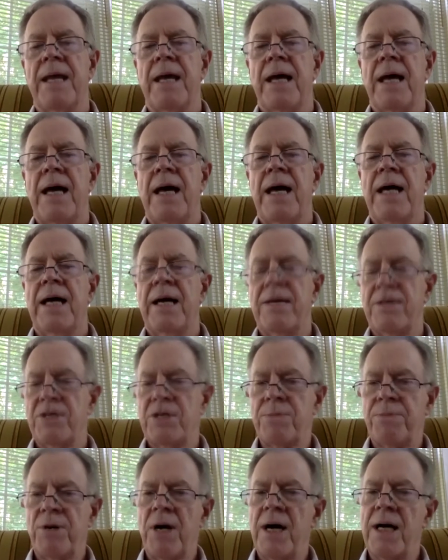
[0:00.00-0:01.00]
And I was
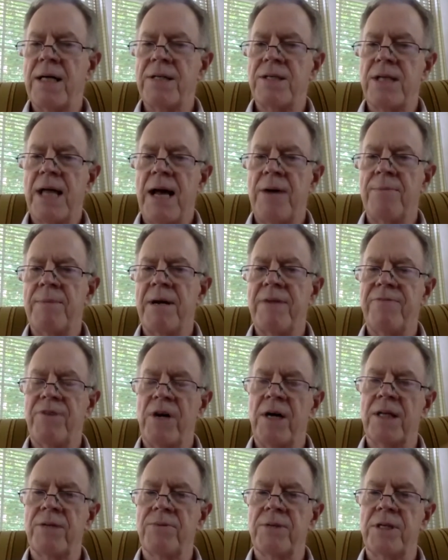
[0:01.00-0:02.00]
surprised how my
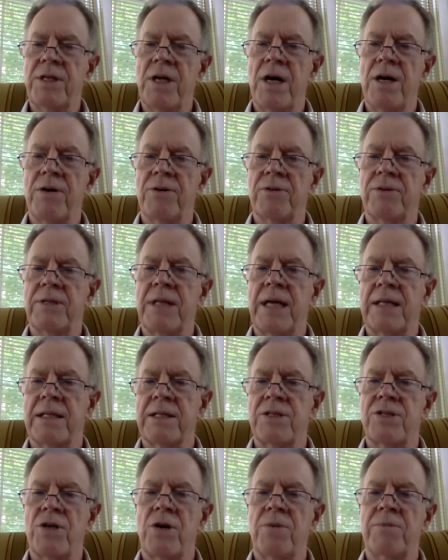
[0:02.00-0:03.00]
father would know that
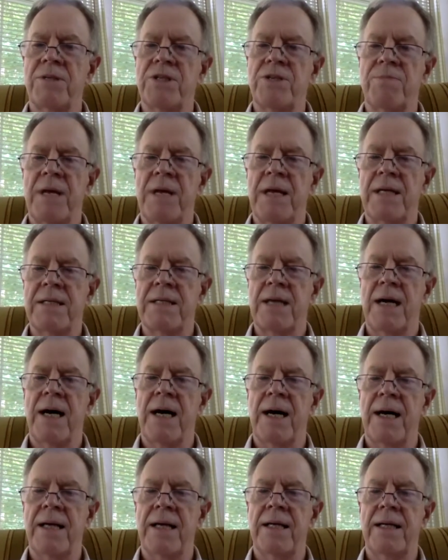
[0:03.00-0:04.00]
this homeless man
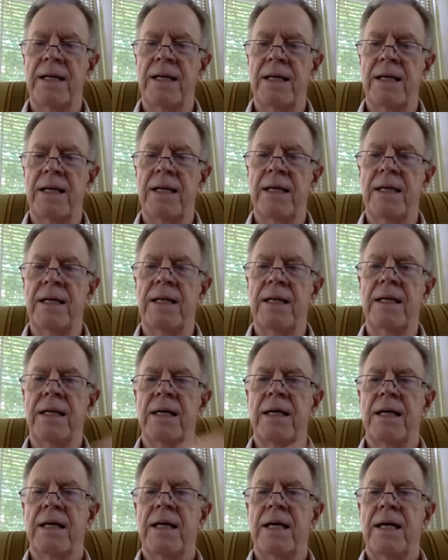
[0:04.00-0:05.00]
died in
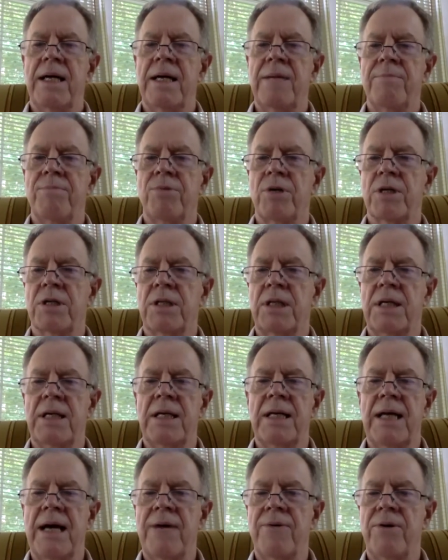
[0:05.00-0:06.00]
Brooklyn,
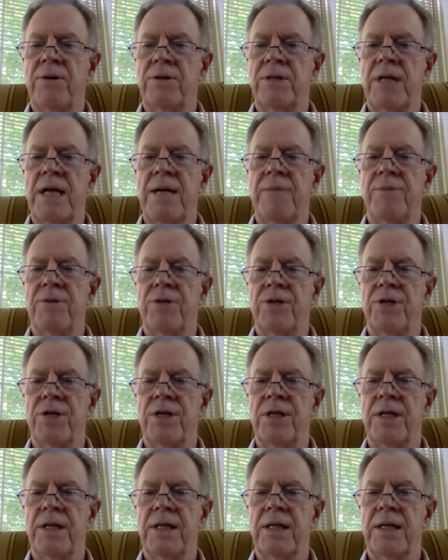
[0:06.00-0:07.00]
in our old neighborhood,
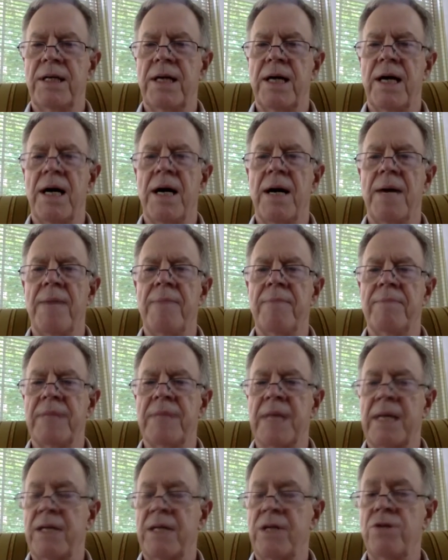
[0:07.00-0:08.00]

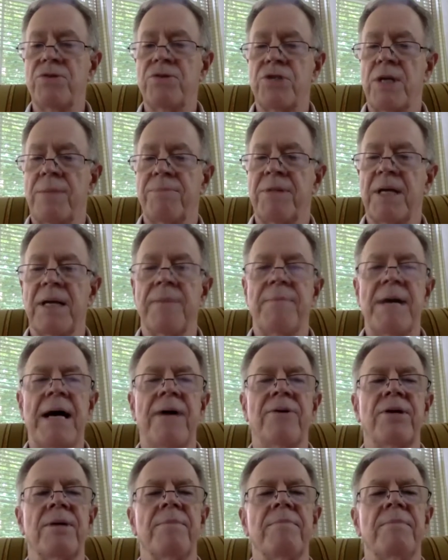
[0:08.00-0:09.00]
that he knew something
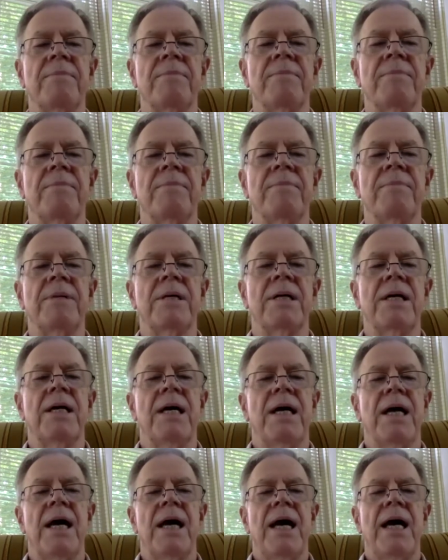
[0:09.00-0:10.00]
about him.
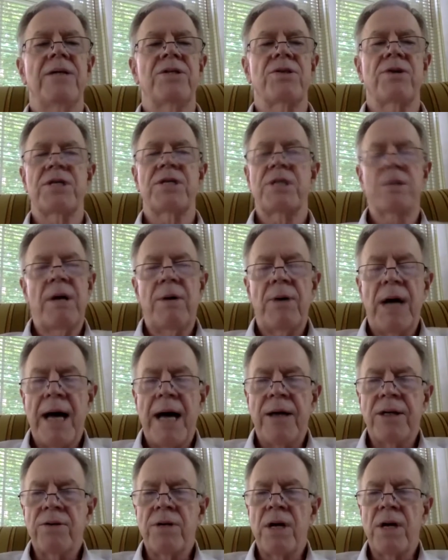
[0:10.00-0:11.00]
And so I said, well, how do you
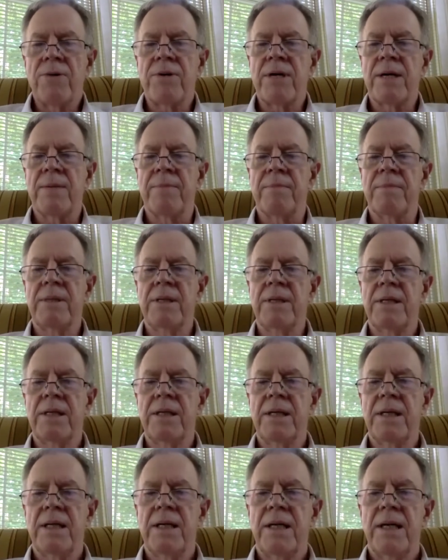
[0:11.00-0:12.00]
know him?
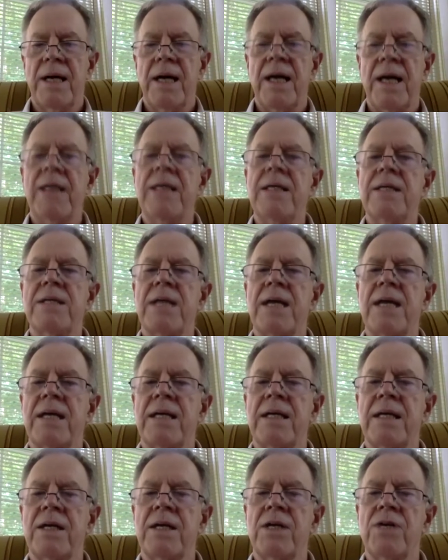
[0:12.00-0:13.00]
And he said,
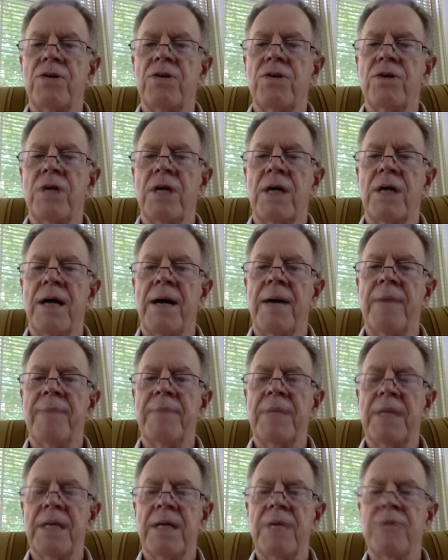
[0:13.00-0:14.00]

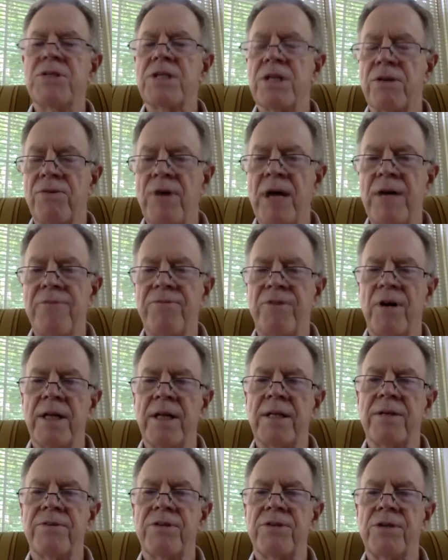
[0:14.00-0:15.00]
he was the
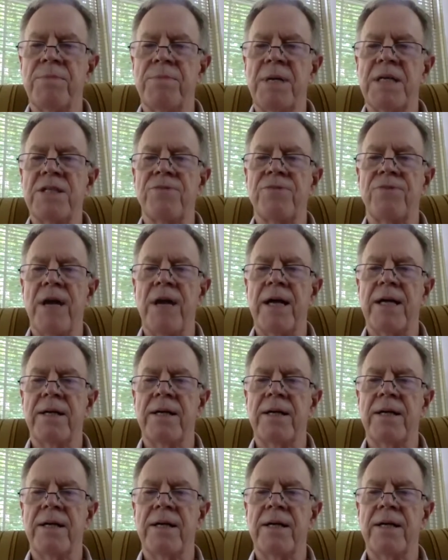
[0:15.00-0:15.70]
grandfather of your best friend.